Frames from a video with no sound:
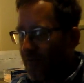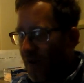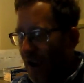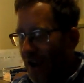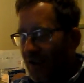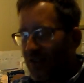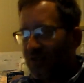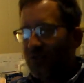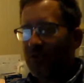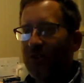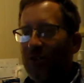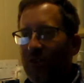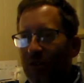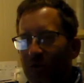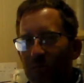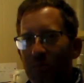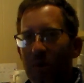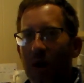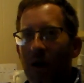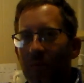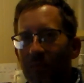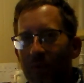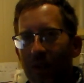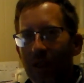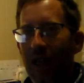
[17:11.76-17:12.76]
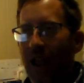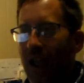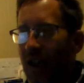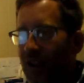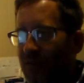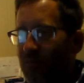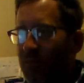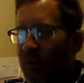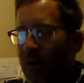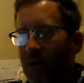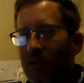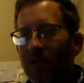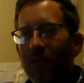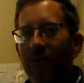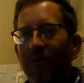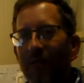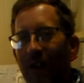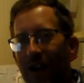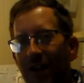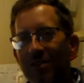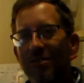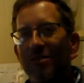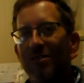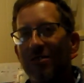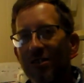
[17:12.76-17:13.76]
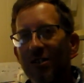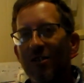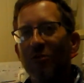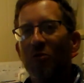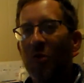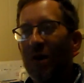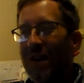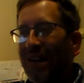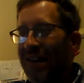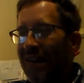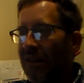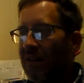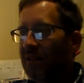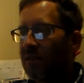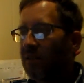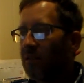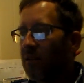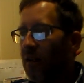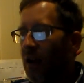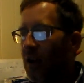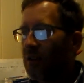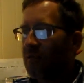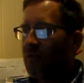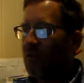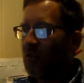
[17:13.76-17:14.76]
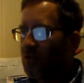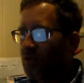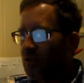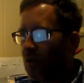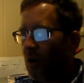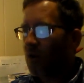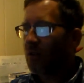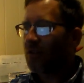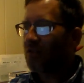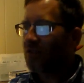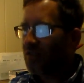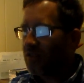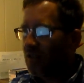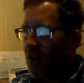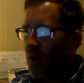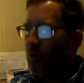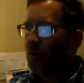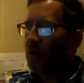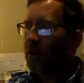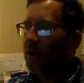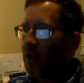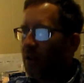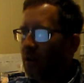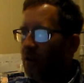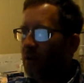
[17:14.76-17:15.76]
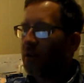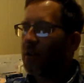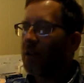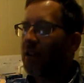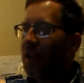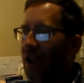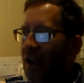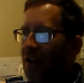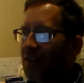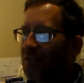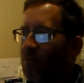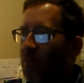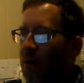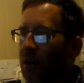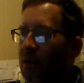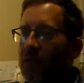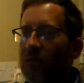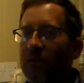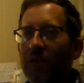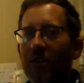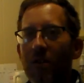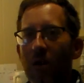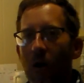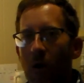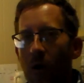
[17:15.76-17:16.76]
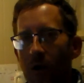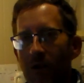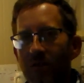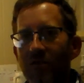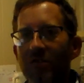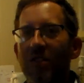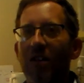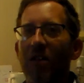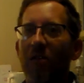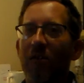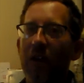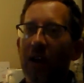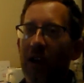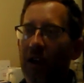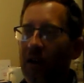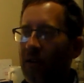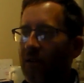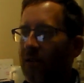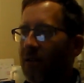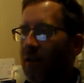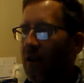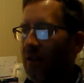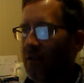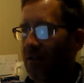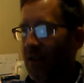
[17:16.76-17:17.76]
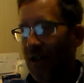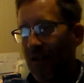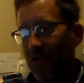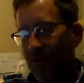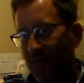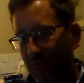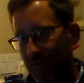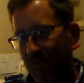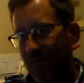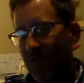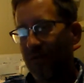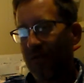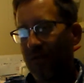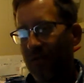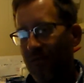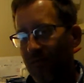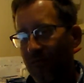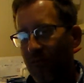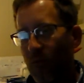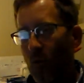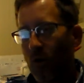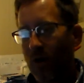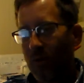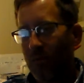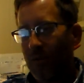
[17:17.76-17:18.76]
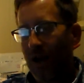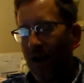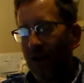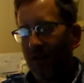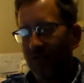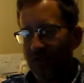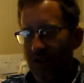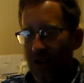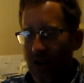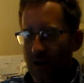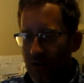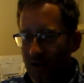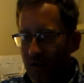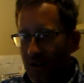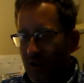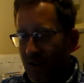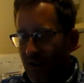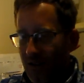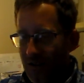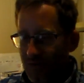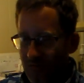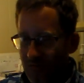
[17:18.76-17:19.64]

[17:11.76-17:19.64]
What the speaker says: faster you pumped the gas pedal, the faster you went. Like if you started slowing down on the gas pedal, the car would slow down, like down 40 miles an hour.